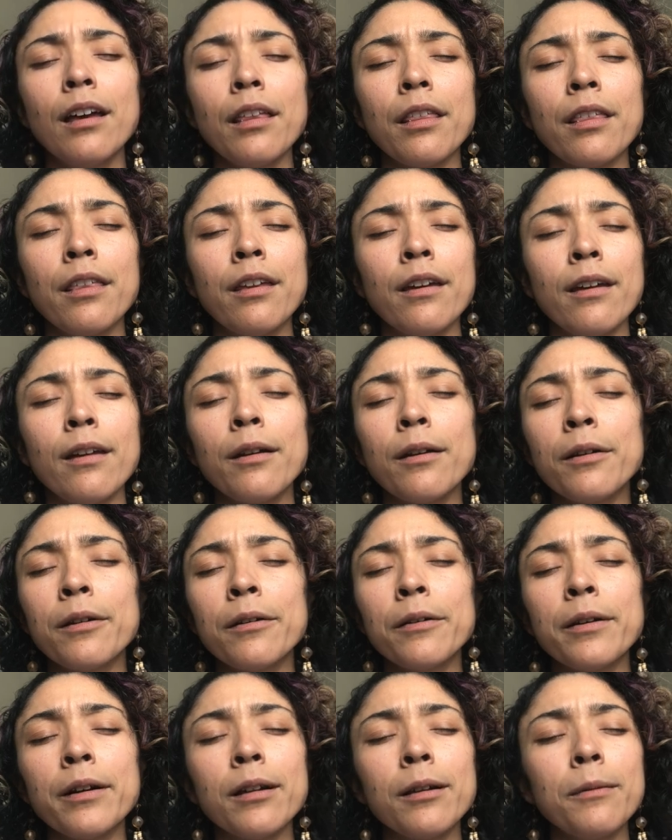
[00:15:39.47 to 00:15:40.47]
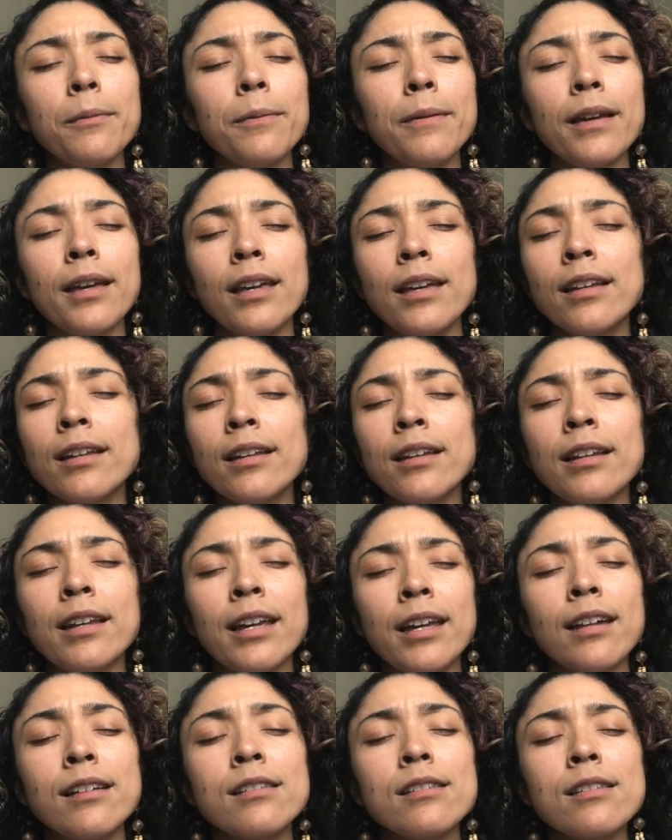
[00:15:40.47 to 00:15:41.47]
There will be an
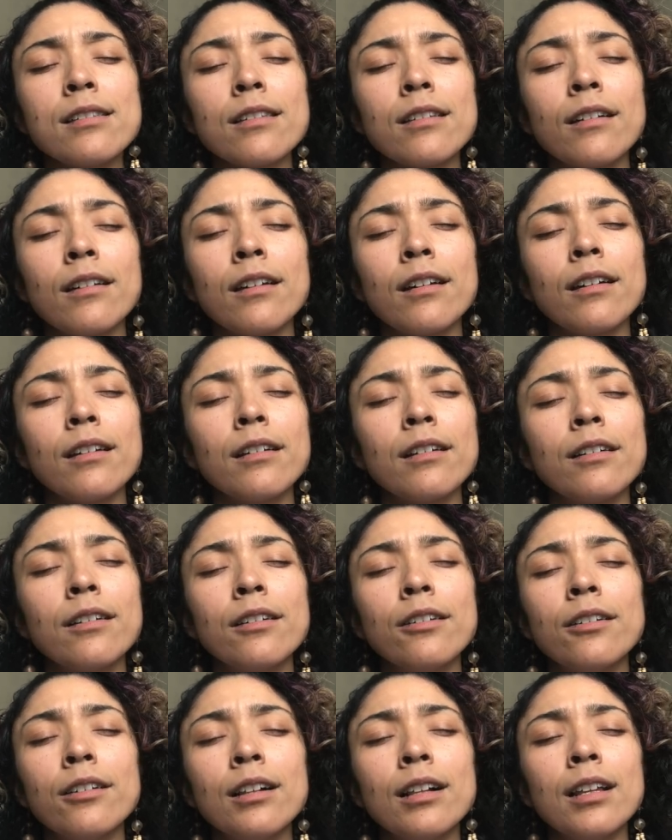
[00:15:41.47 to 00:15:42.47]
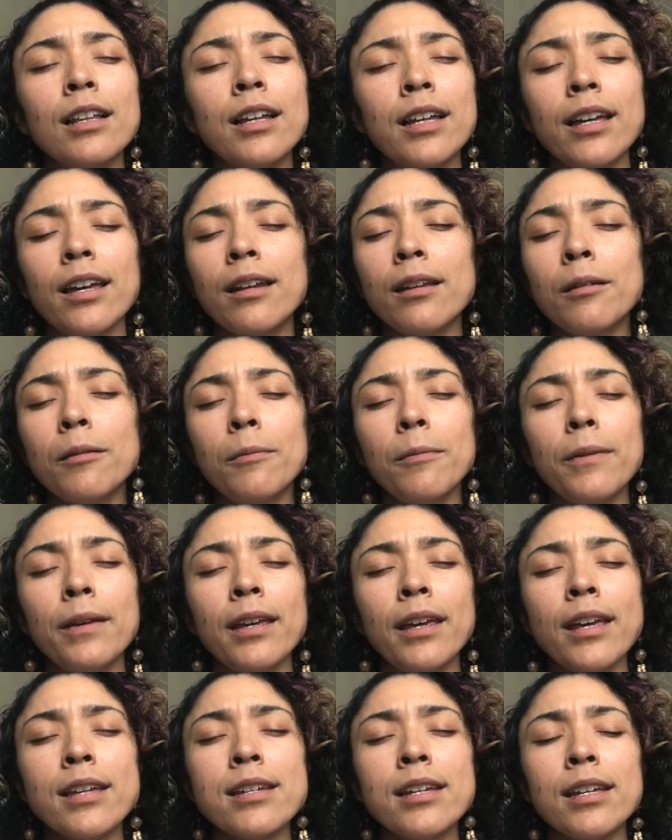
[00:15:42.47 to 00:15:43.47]
answer, let it
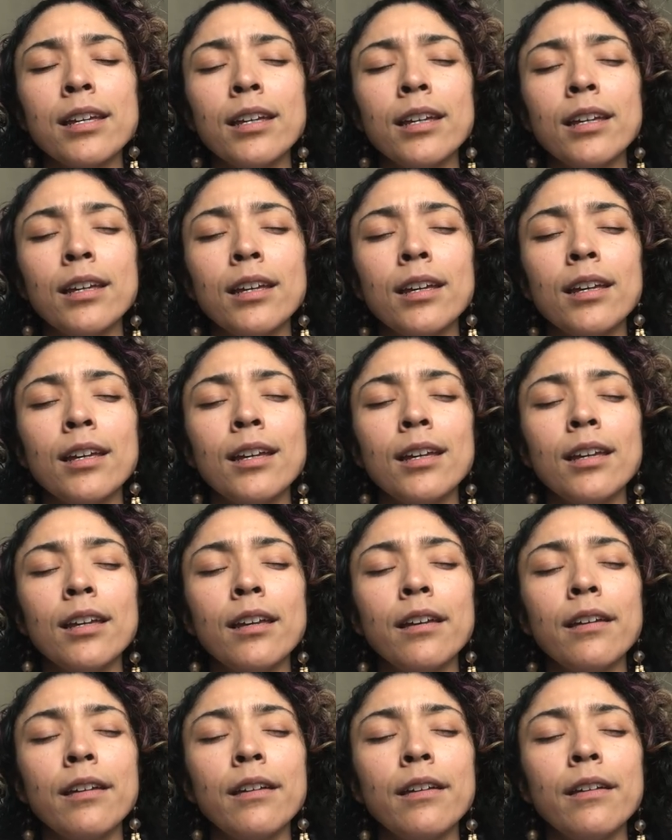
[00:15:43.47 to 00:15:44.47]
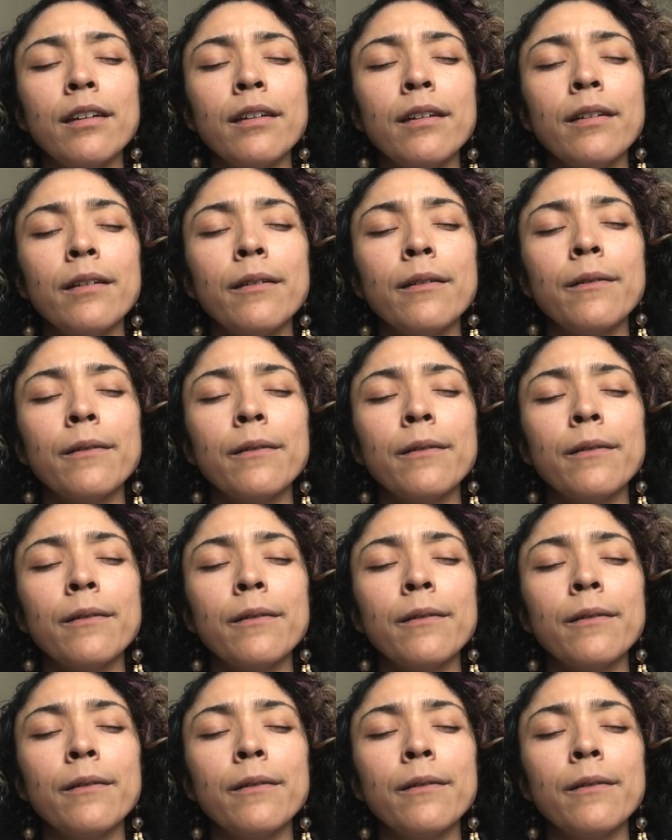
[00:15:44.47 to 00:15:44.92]
be.